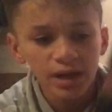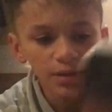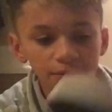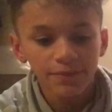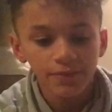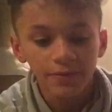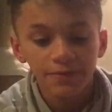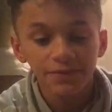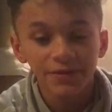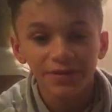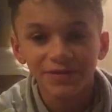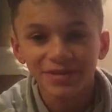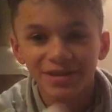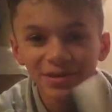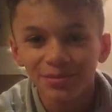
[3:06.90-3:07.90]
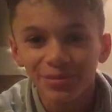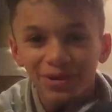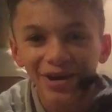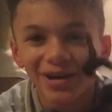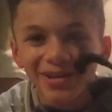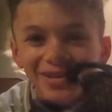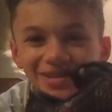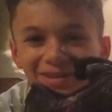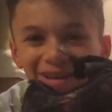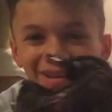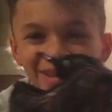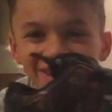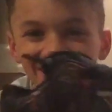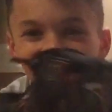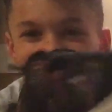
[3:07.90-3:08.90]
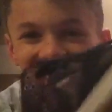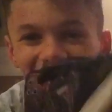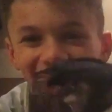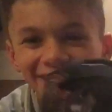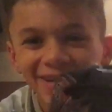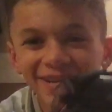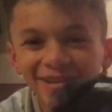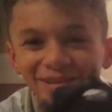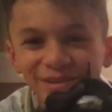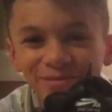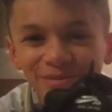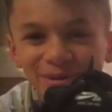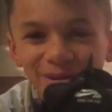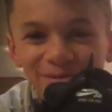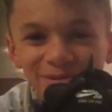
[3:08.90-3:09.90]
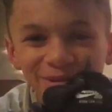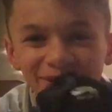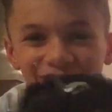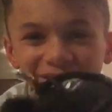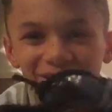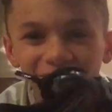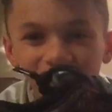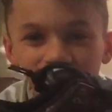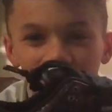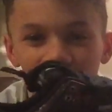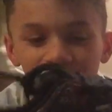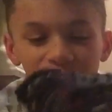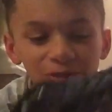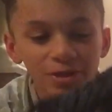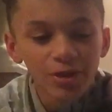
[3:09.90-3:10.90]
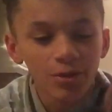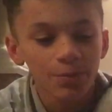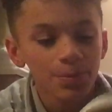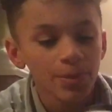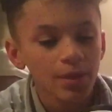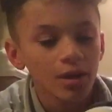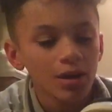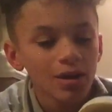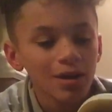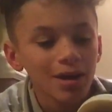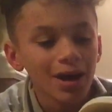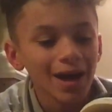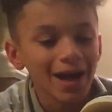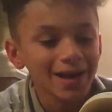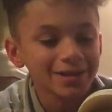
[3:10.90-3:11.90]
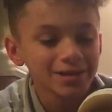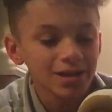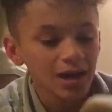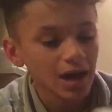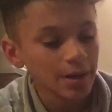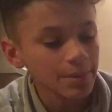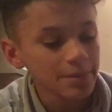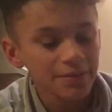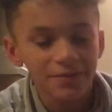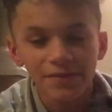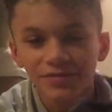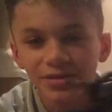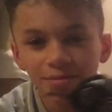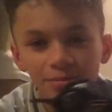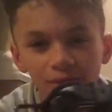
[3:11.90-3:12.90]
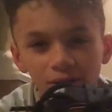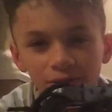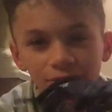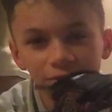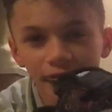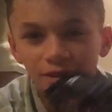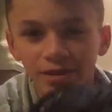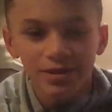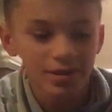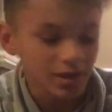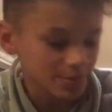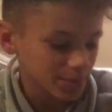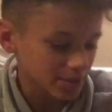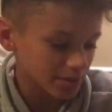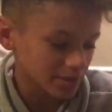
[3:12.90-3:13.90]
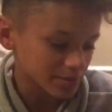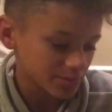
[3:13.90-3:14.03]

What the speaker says: got them for $15, dead stock. Some kid was just giving them, so I had to cop. I mean, $15 for a dead stock pair of